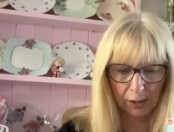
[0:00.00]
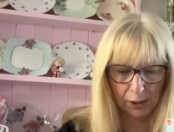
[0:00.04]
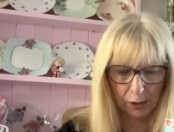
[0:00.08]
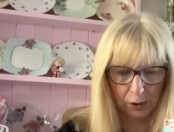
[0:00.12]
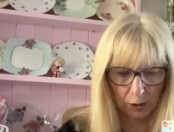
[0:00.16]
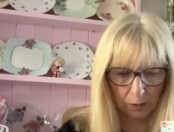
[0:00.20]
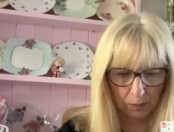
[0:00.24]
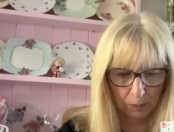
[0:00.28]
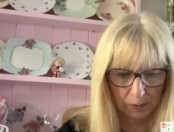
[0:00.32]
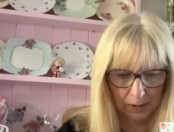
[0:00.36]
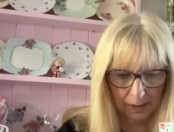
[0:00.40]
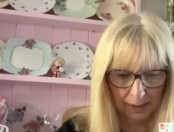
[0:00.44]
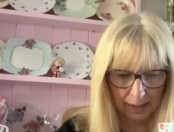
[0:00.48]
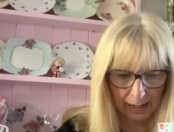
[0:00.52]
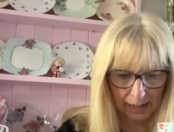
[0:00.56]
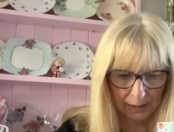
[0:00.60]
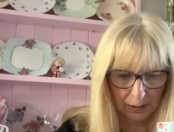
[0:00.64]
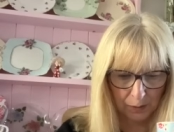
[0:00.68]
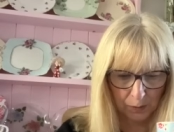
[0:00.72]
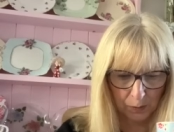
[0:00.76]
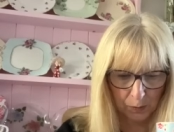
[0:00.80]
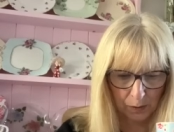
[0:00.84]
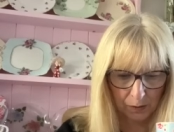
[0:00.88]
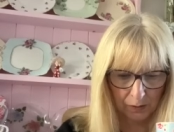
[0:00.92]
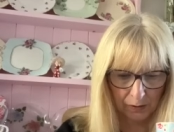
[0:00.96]
shops and that
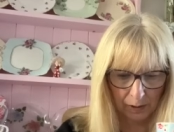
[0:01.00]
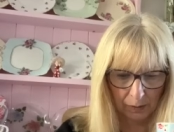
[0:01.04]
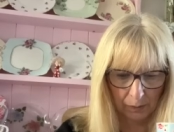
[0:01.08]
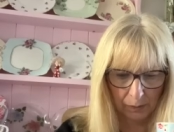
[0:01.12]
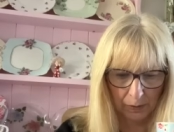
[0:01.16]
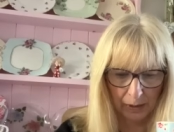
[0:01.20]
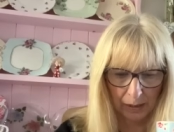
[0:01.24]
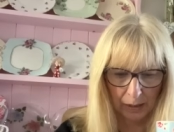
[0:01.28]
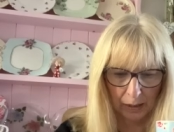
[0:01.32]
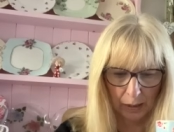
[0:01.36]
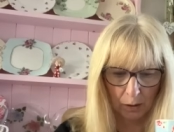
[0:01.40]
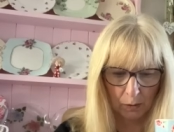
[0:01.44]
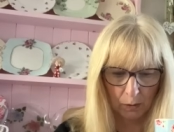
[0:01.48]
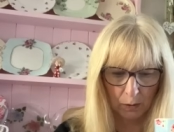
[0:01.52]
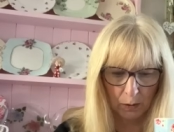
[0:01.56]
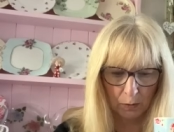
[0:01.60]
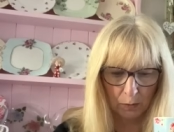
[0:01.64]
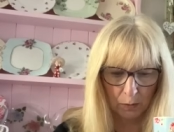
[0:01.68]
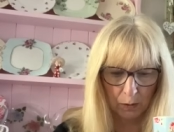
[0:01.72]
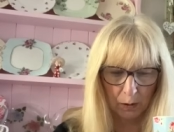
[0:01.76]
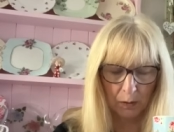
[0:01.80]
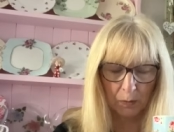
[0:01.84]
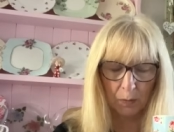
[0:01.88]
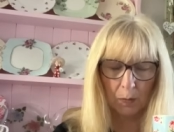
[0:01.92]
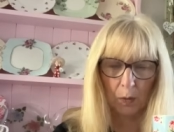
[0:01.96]
sort of thing when the girls were
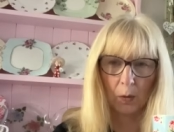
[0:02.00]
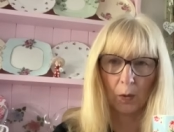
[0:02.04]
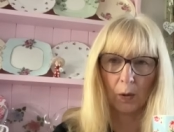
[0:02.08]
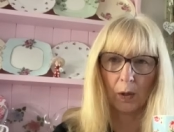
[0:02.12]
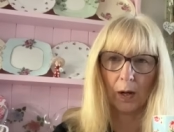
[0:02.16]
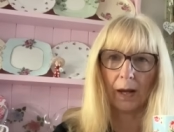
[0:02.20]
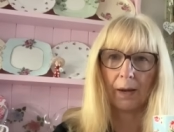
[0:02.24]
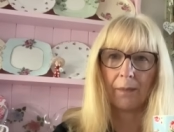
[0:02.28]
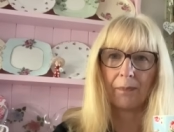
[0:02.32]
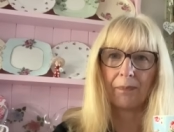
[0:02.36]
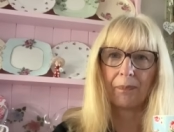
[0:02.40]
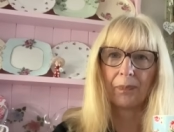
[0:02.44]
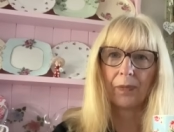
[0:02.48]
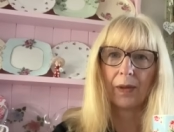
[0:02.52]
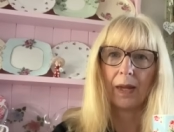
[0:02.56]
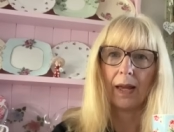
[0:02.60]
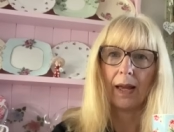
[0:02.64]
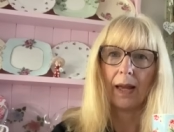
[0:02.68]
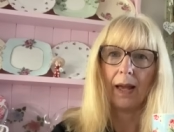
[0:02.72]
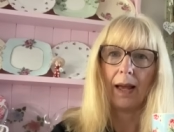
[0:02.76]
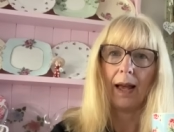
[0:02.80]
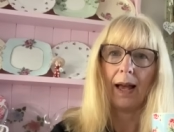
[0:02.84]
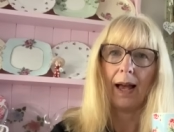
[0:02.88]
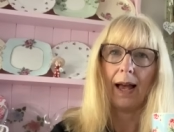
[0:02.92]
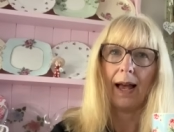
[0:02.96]
smaller.
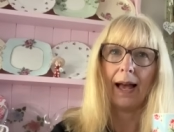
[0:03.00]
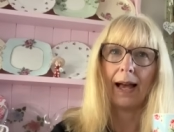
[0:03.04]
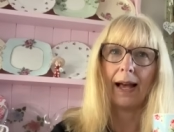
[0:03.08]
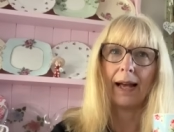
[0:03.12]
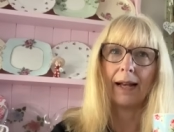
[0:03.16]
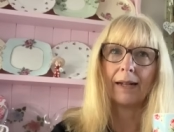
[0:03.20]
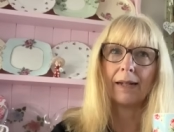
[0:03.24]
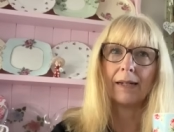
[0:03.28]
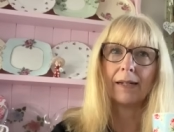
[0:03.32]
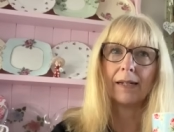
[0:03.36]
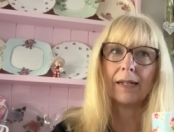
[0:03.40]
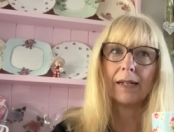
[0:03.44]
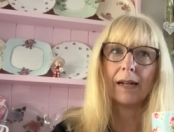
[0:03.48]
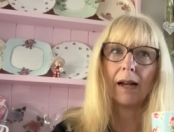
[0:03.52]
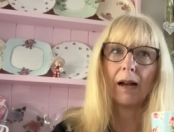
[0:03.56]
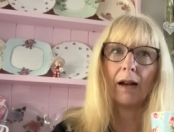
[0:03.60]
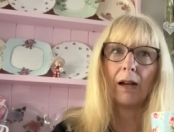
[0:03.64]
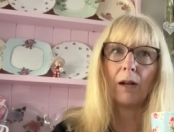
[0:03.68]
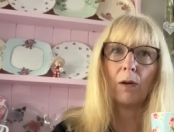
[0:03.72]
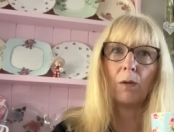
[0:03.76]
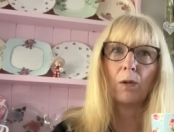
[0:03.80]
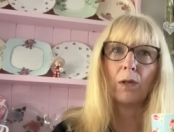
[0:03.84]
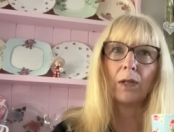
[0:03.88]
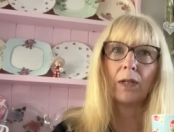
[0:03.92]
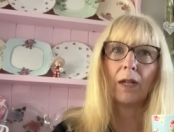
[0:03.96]
And I
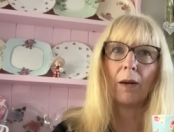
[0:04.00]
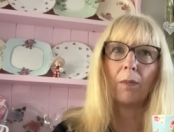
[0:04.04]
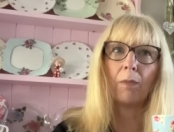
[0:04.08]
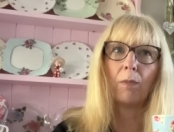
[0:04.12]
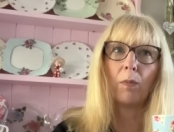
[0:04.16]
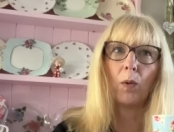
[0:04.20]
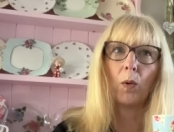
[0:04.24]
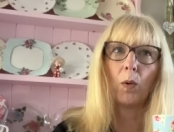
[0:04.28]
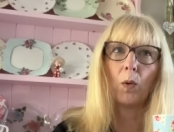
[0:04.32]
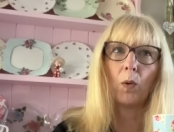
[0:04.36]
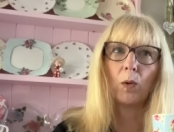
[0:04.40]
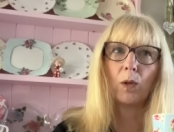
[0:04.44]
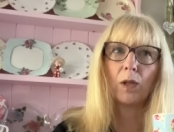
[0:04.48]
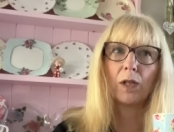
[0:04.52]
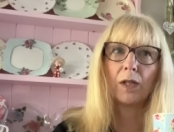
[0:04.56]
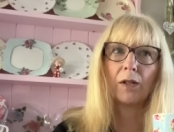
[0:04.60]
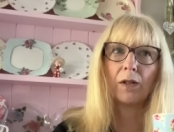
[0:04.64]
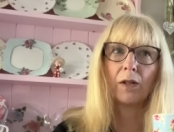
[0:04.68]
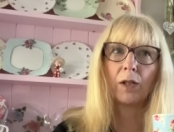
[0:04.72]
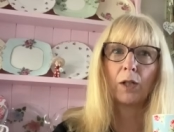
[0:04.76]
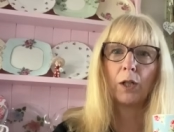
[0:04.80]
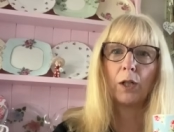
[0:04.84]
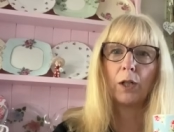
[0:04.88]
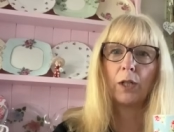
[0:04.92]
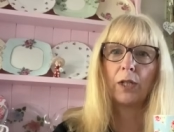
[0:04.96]
also bought
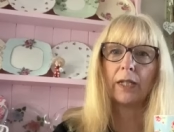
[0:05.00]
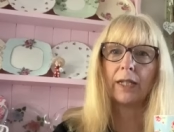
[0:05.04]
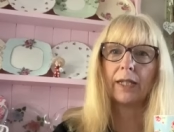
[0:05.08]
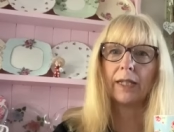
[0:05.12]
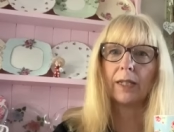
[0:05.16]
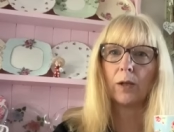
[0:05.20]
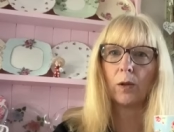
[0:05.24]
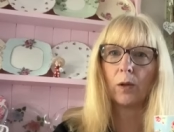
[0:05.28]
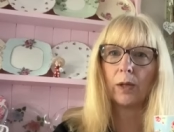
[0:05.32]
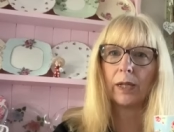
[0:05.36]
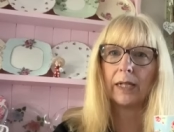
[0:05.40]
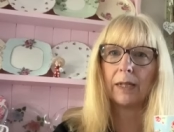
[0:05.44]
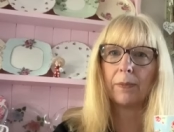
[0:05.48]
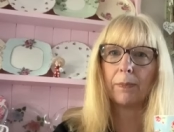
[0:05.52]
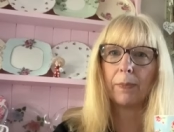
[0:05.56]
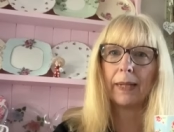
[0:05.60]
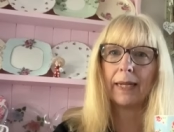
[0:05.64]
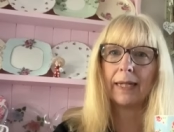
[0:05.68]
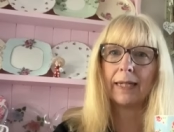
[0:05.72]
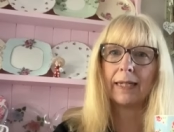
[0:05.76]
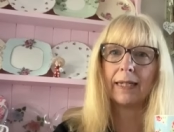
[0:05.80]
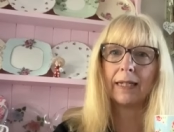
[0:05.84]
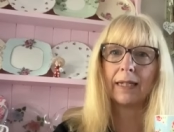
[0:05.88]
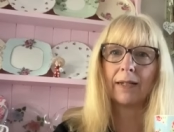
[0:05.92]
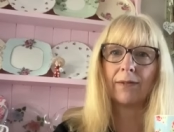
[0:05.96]
good solid
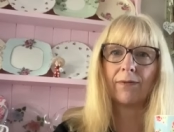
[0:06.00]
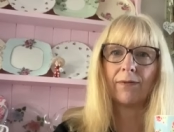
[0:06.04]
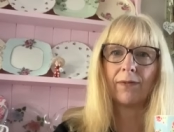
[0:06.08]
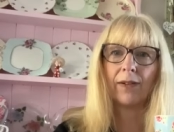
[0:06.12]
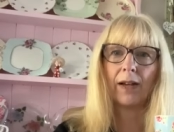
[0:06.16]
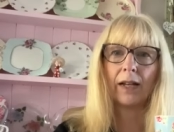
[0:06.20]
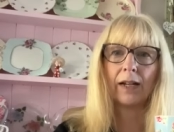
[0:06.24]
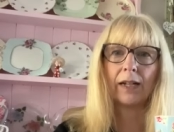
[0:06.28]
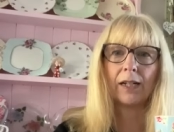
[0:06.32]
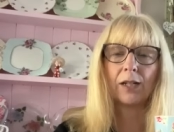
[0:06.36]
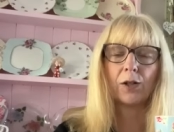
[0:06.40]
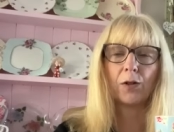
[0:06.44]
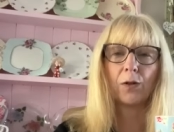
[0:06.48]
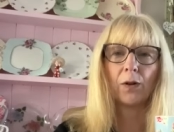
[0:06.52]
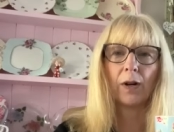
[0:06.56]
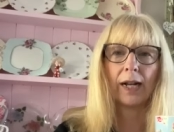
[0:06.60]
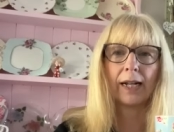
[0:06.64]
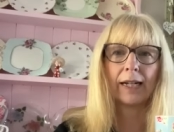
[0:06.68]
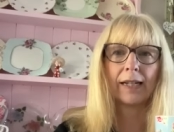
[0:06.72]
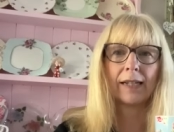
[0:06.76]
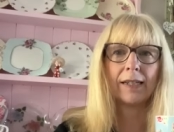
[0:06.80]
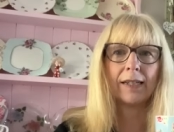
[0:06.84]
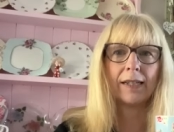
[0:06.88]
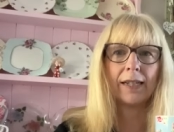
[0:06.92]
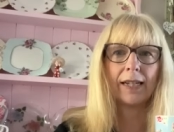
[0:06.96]
pieces of furniture, and I
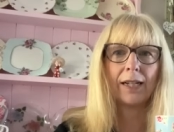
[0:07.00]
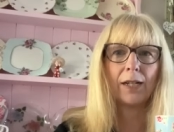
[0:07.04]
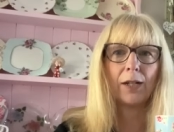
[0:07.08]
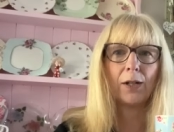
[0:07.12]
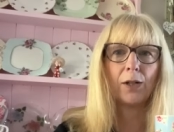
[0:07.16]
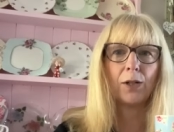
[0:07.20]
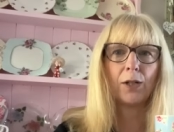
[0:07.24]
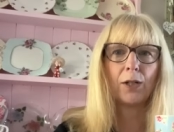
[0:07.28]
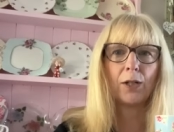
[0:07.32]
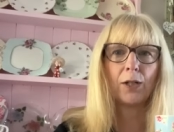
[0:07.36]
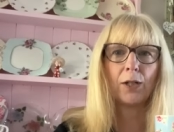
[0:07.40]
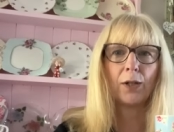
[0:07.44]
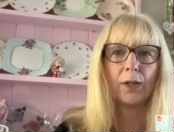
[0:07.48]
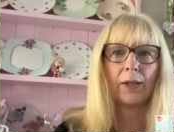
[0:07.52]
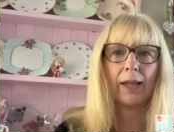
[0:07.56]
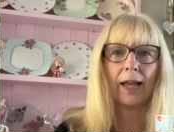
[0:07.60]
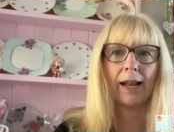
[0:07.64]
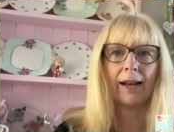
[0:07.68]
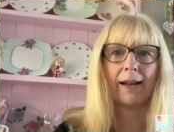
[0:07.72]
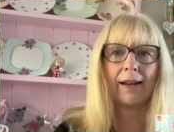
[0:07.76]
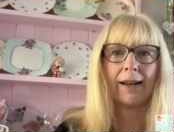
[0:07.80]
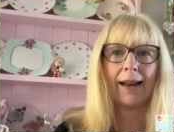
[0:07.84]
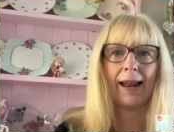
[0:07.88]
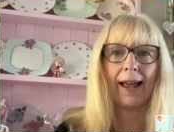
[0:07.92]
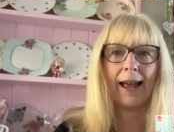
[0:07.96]
continue to do that
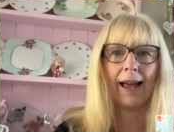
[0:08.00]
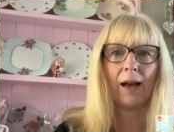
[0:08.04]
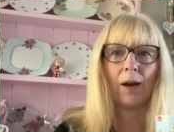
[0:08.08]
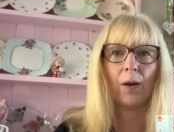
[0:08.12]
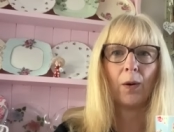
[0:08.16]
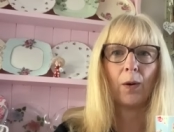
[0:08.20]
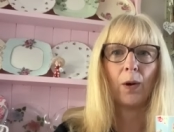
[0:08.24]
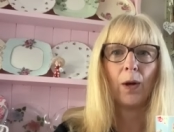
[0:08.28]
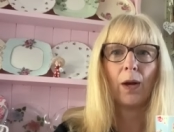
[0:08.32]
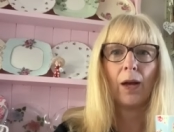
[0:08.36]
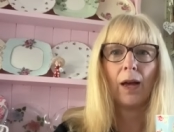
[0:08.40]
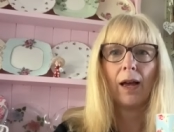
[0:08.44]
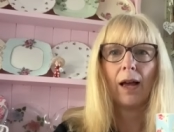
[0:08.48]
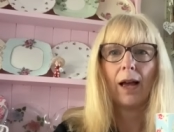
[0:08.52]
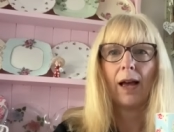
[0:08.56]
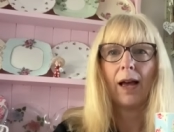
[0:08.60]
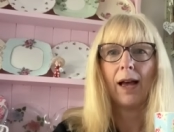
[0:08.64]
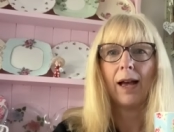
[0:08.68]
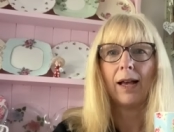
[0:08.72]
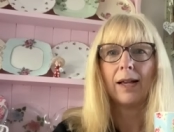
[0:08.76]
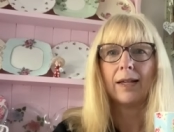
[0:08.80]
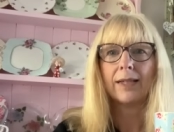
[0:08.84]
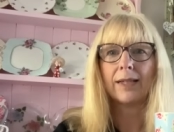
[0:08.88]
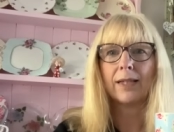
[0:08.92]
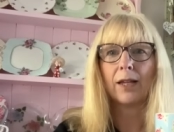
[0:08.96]
now.
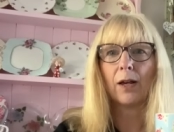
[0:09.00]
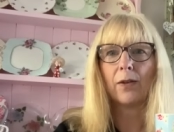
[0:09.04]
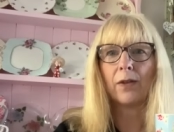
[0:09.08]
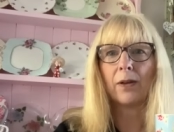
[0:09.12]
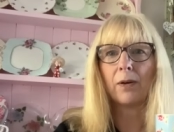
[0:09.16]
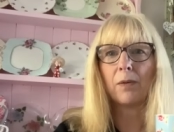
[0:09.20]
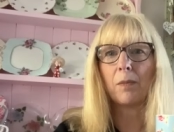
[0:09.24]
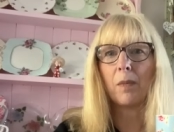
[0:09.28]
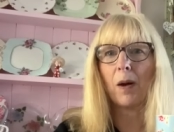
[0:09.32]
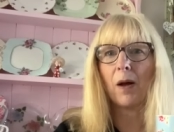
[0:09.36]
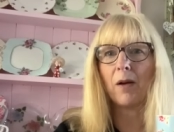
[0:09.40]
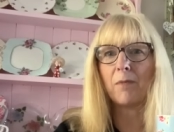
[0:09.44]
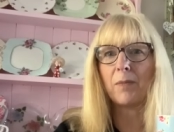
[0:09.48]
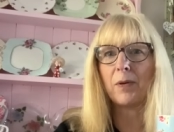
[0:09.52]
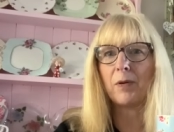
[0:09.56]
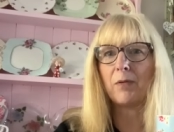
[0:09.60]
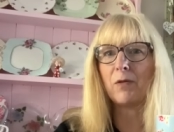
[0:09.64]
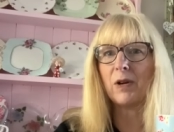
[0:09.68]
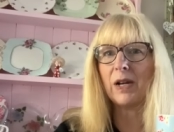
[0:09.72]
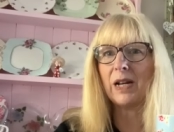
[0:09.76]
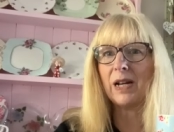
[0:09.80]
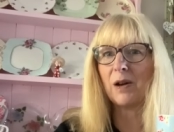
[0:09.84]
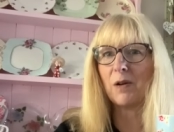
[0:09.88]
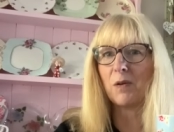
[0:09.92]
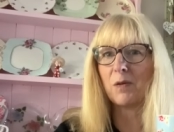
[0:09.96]
So they might be
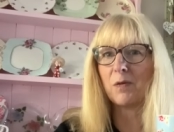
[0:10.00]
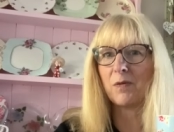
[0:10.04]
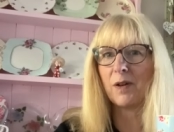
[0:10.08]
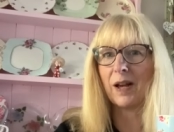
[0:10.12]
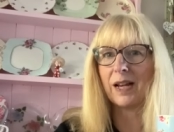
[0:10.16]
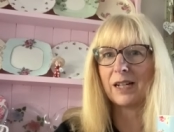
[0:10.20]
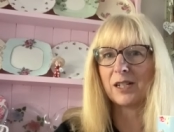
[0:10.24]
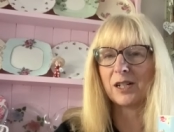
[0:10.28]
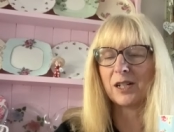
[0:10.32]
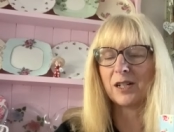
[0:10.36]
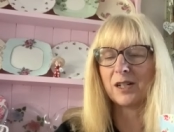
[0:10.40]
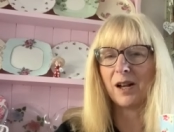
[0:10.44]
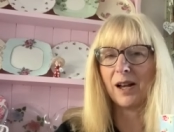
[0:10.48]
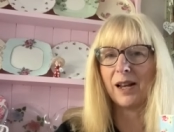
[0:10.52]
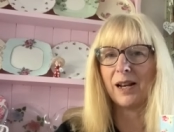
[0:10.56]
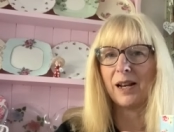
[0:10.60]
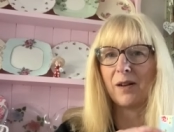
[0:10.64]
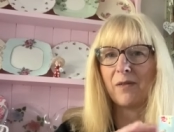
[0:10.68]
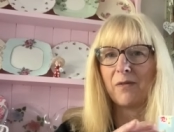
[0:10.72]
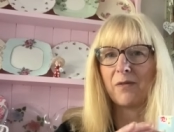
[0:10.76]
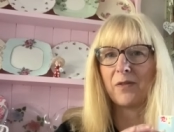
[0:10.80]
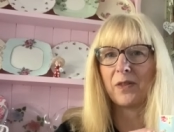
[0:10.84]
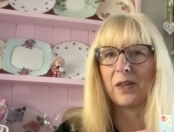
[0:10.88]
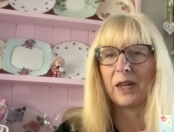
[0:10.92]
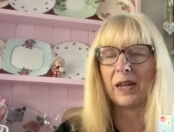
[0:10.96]
really old fashioned. I
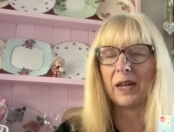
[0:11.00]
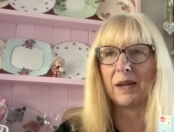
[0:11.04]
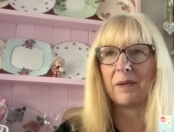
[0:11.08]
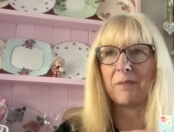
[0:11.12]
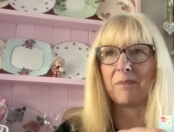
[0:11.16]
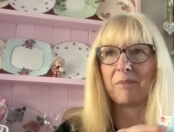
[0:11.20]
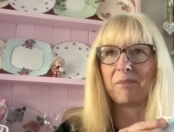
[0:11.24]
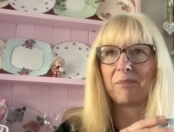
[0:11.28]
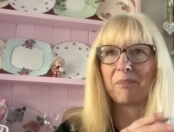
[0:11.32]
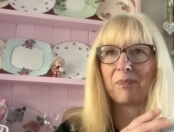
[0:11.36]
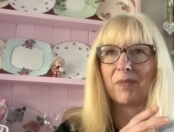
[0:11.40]
love the,